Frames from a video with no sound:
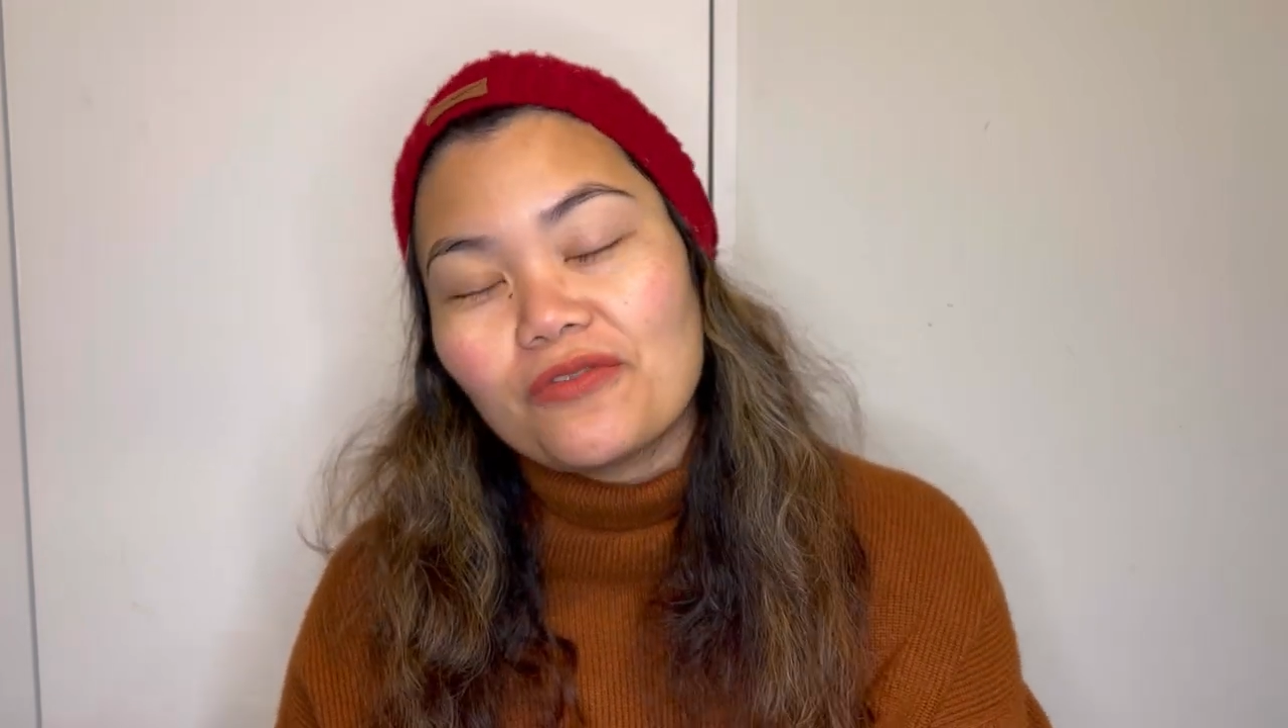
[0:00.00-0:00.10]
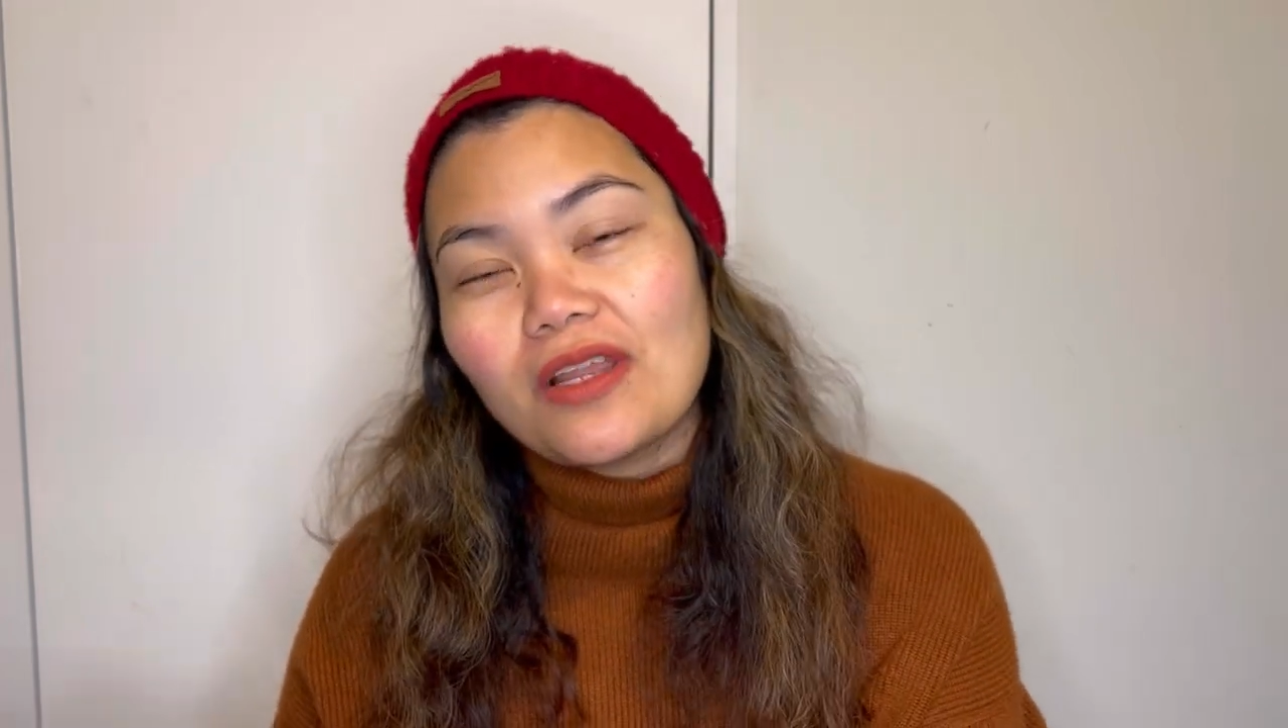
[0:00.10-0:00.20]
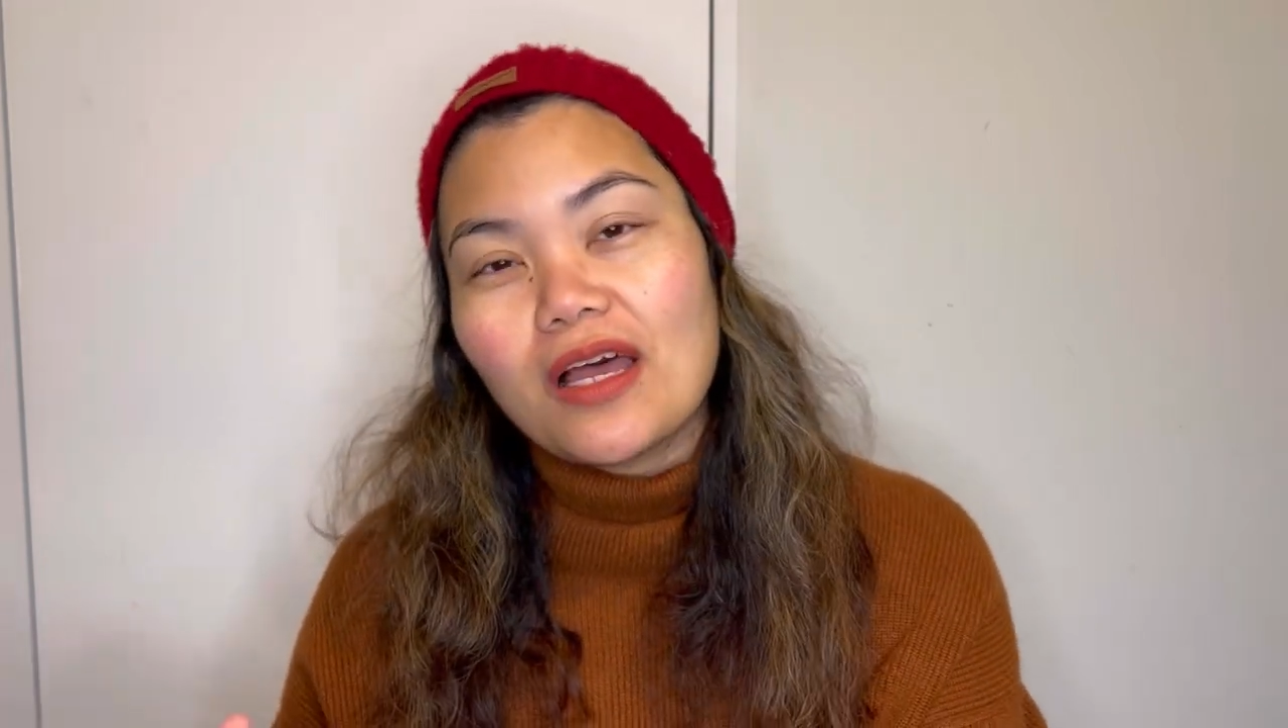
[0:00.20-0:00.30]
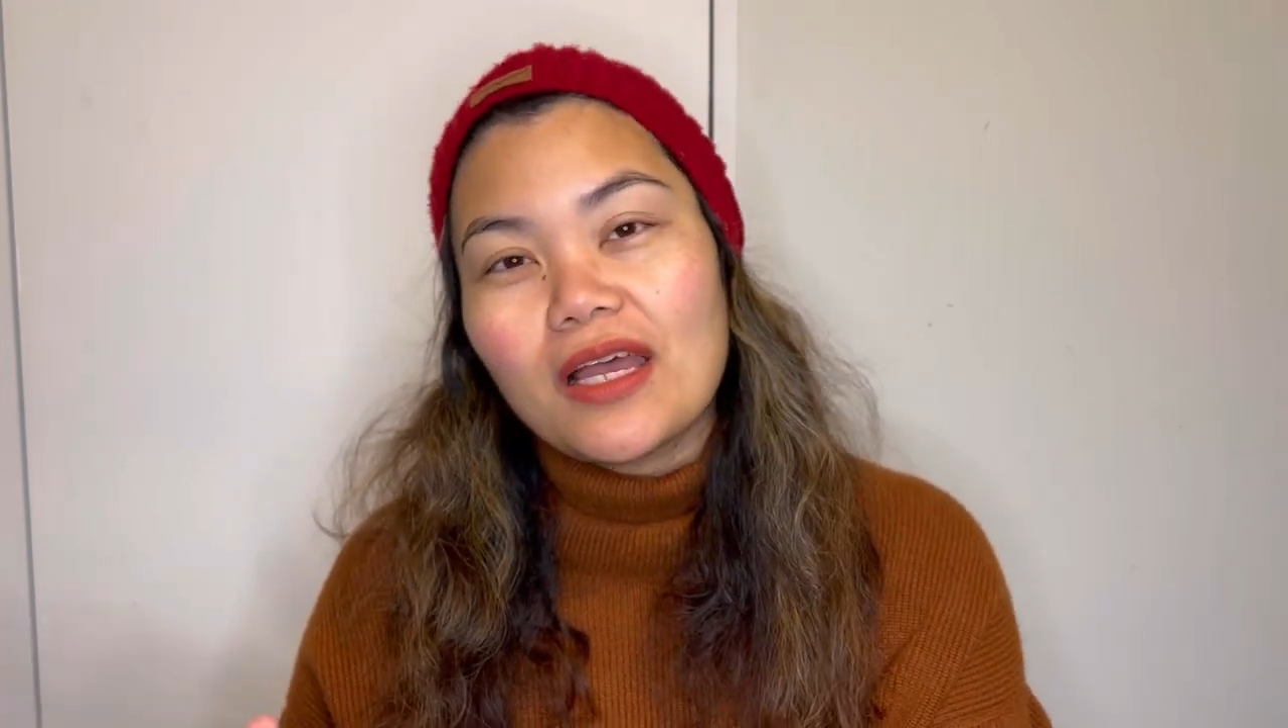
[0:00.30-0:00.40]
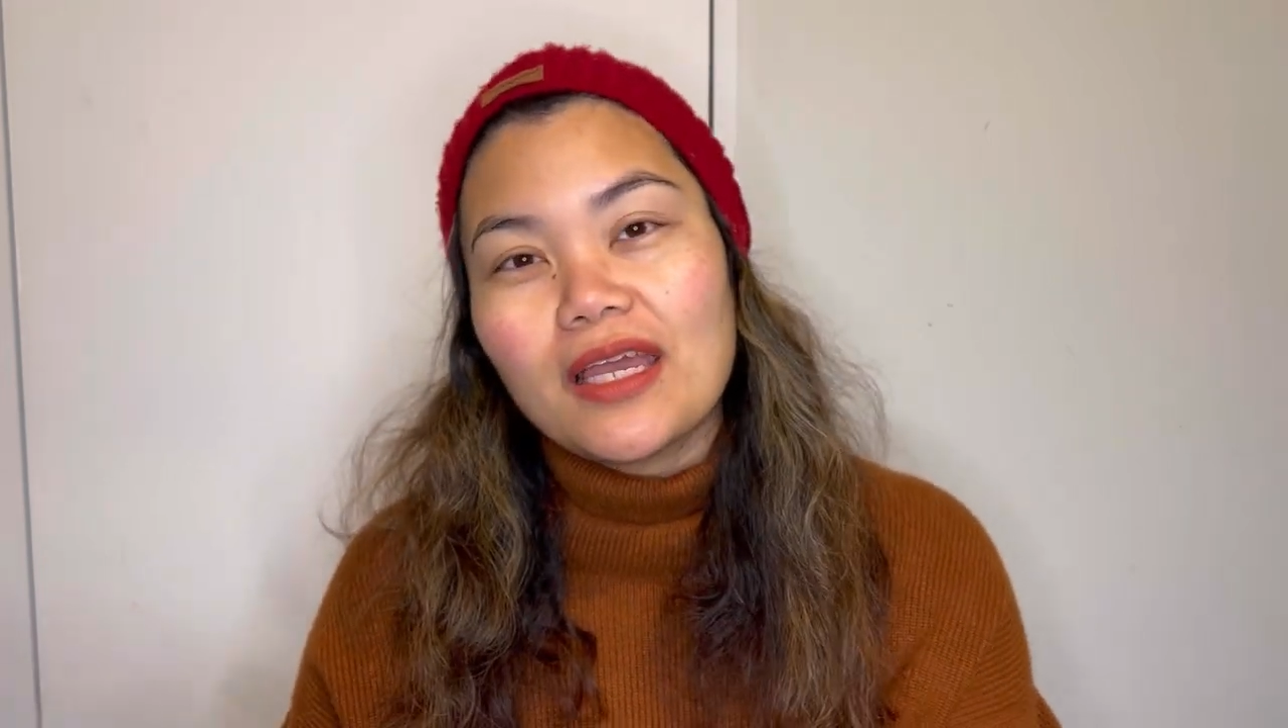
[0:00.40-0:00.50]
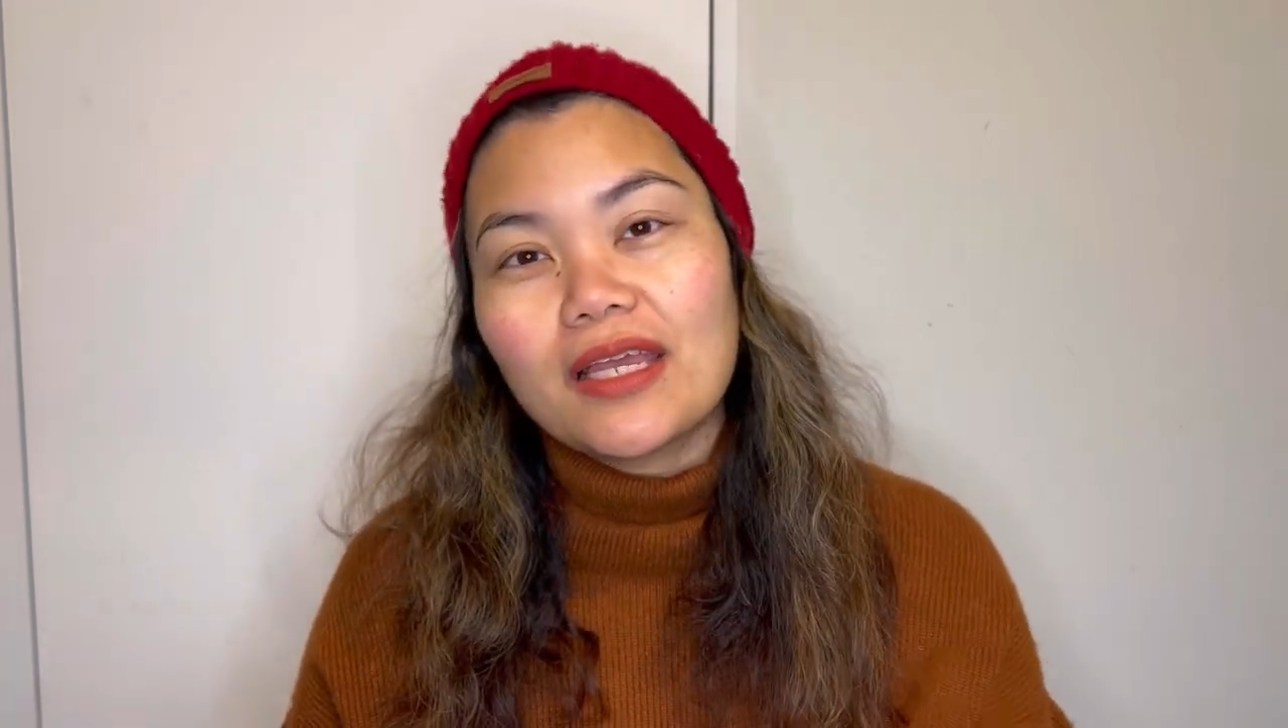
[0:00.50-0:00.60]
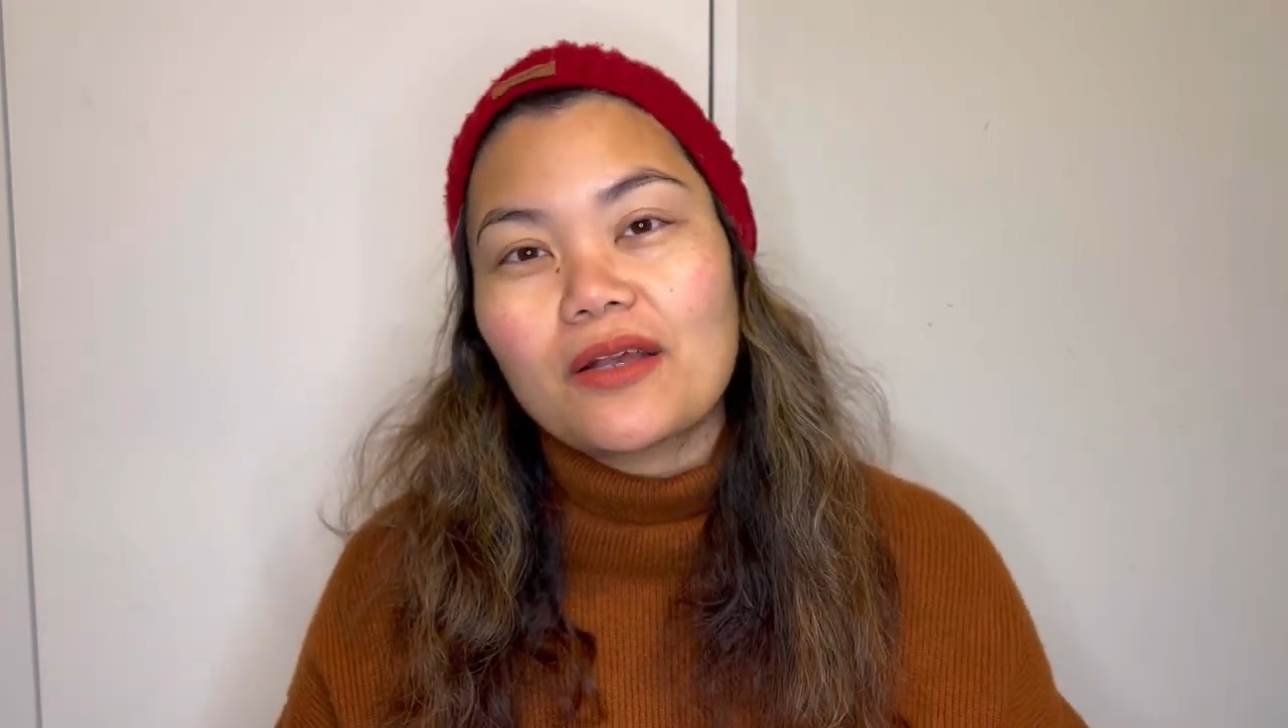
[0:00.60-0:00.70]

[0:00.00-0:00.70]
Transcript: like